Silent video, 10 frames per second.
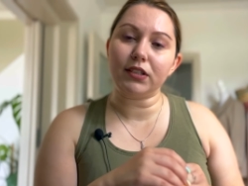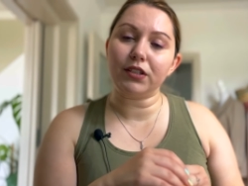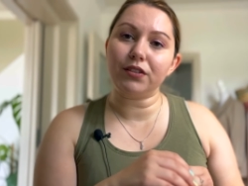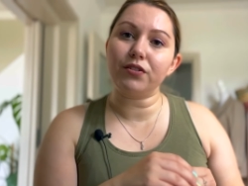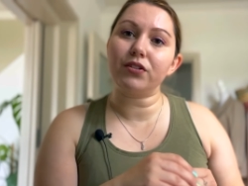
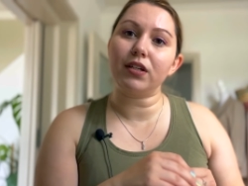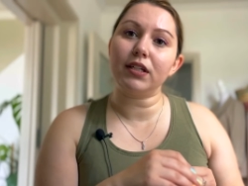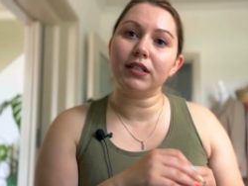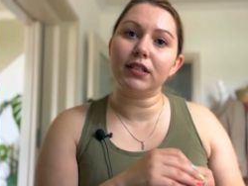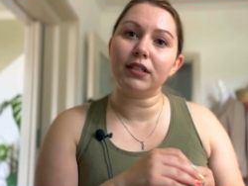
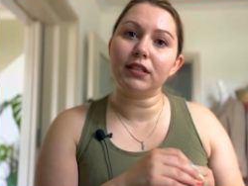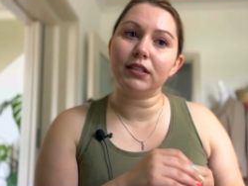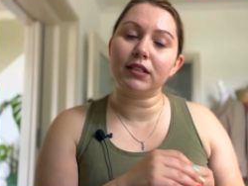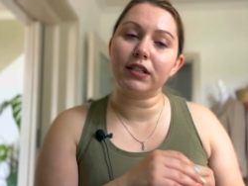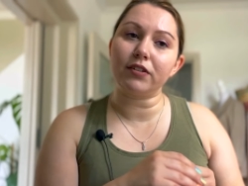using
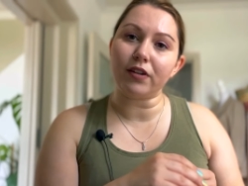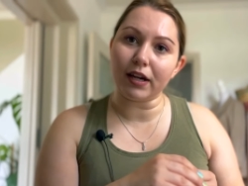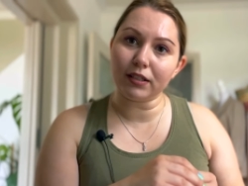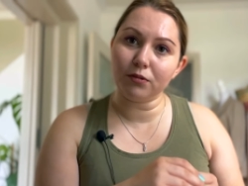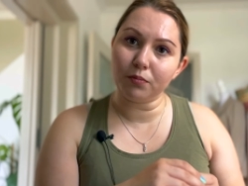
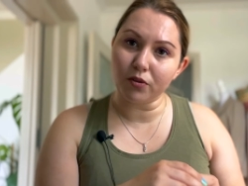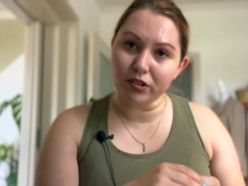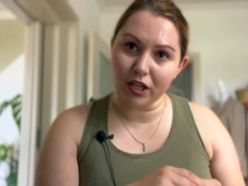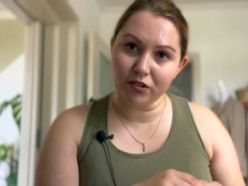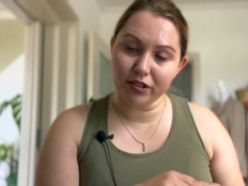correct
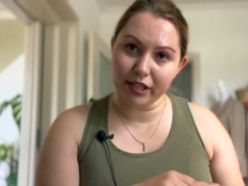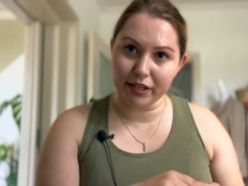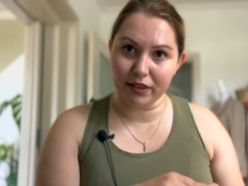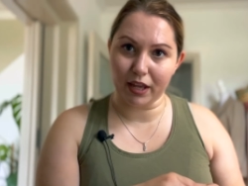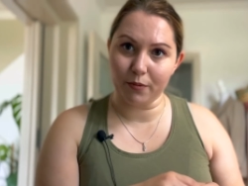pronouns
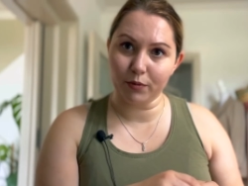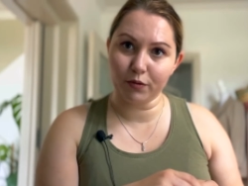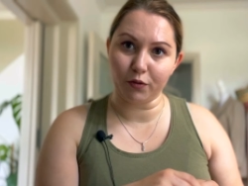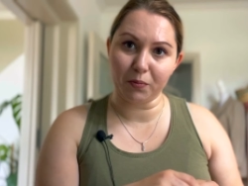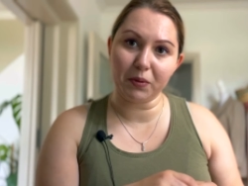and names
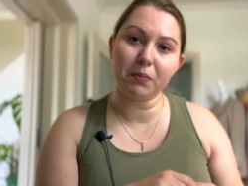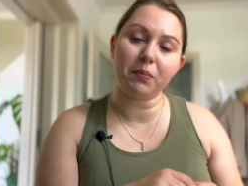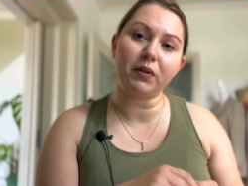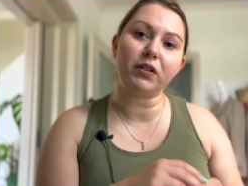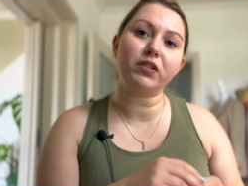for
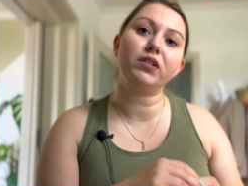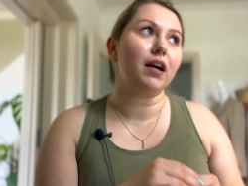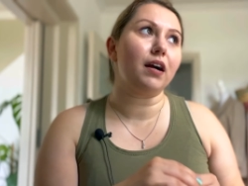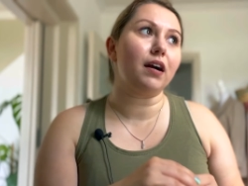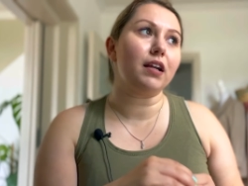people.
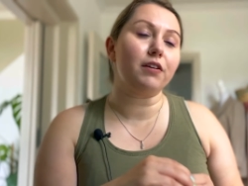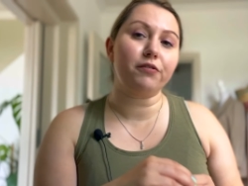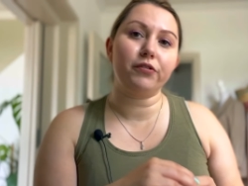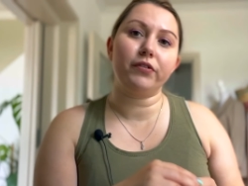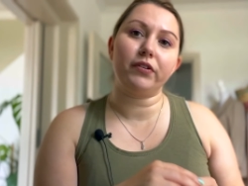
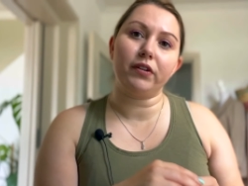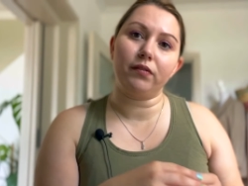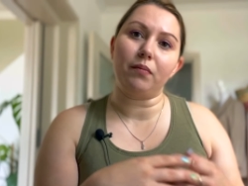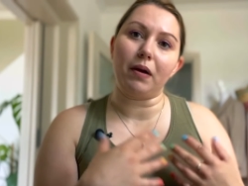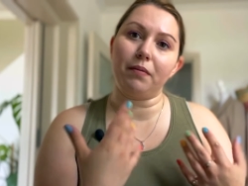If
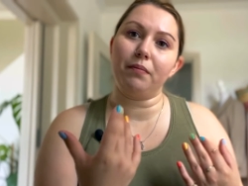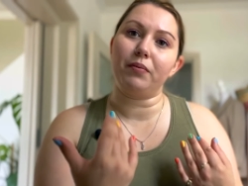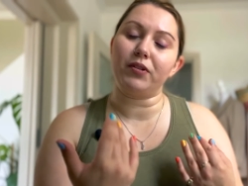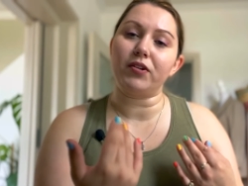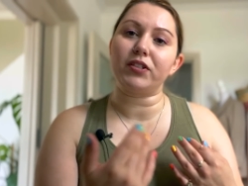my
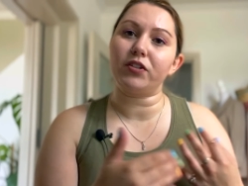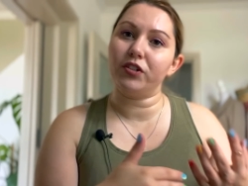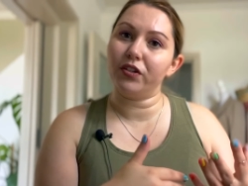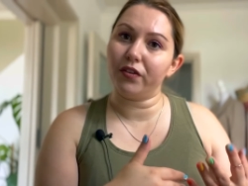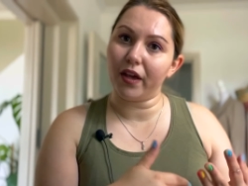pronouns are
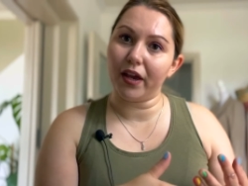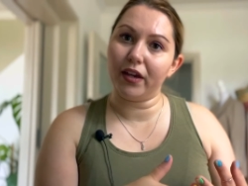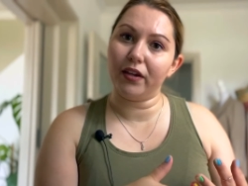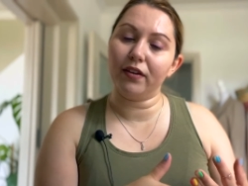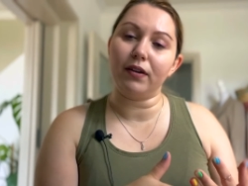she,
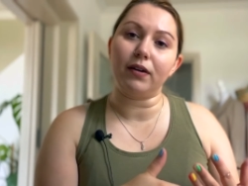they,